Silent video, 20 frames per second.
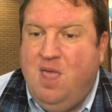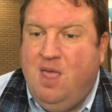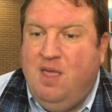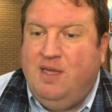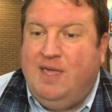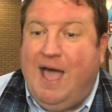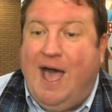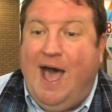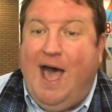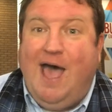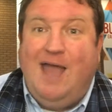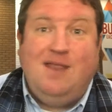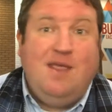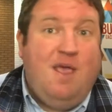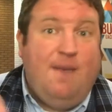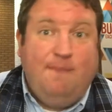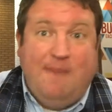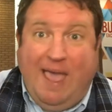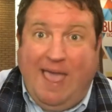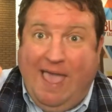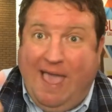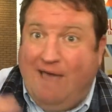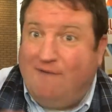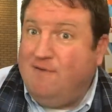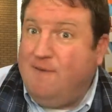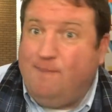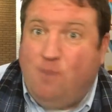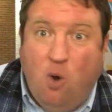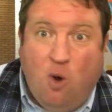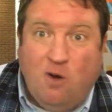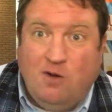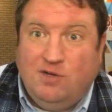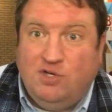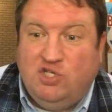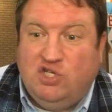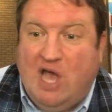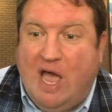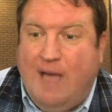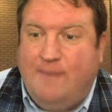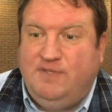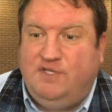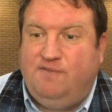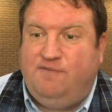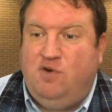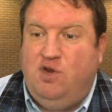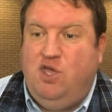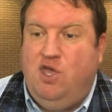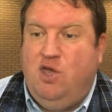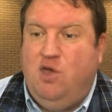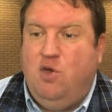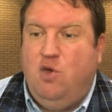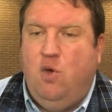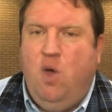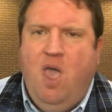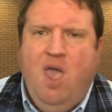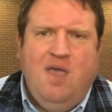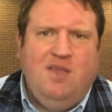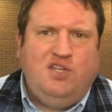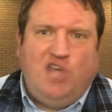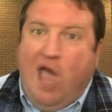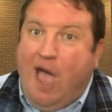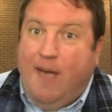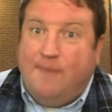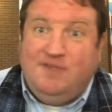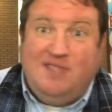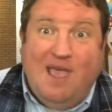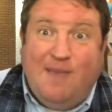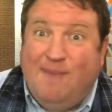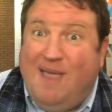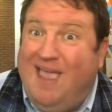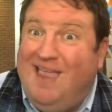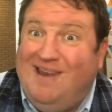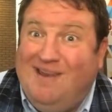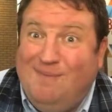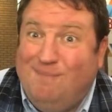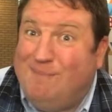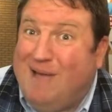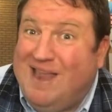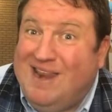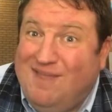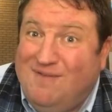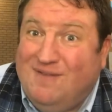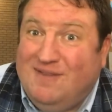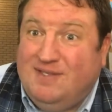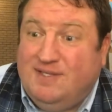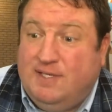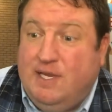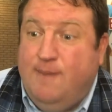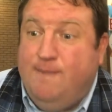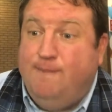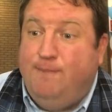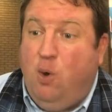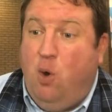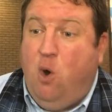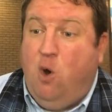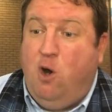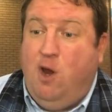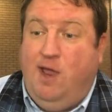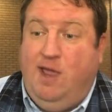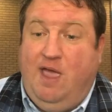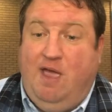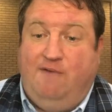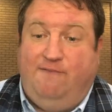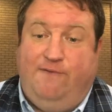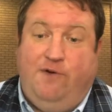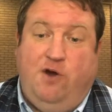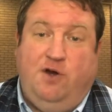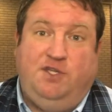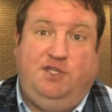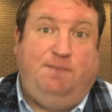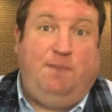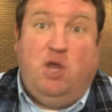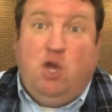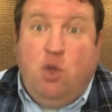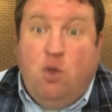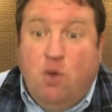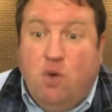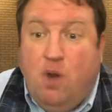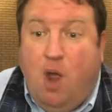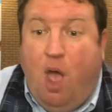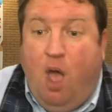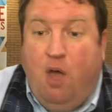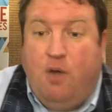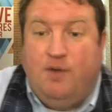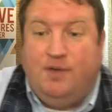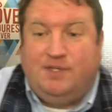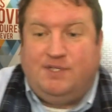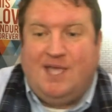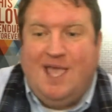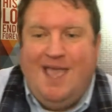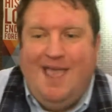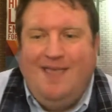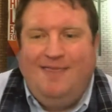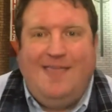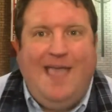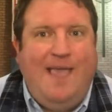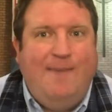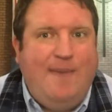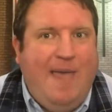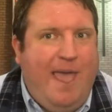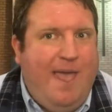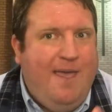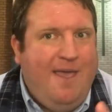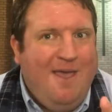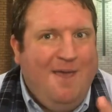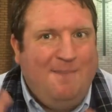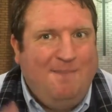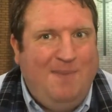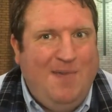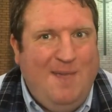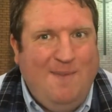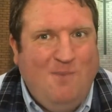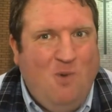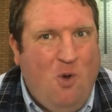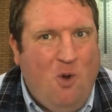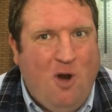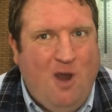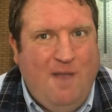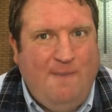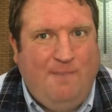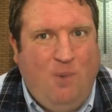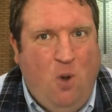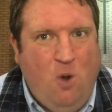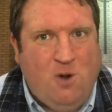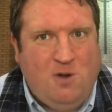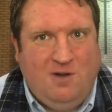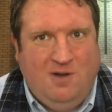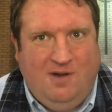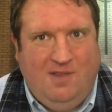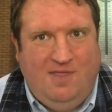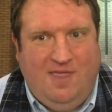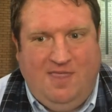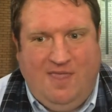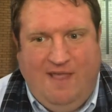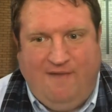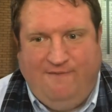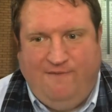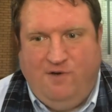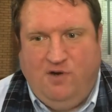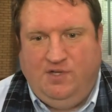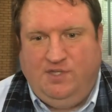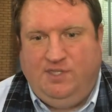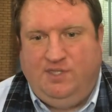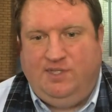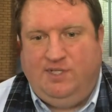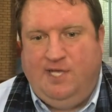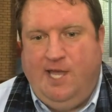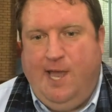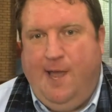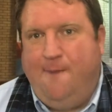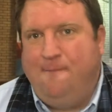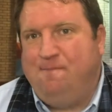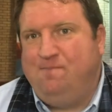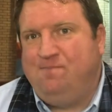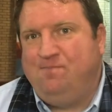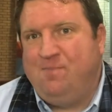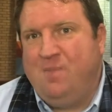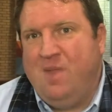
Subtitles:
God may have important jobs for you, jobs that might even seem boring at first, but who knows? They may be more important than they first seem.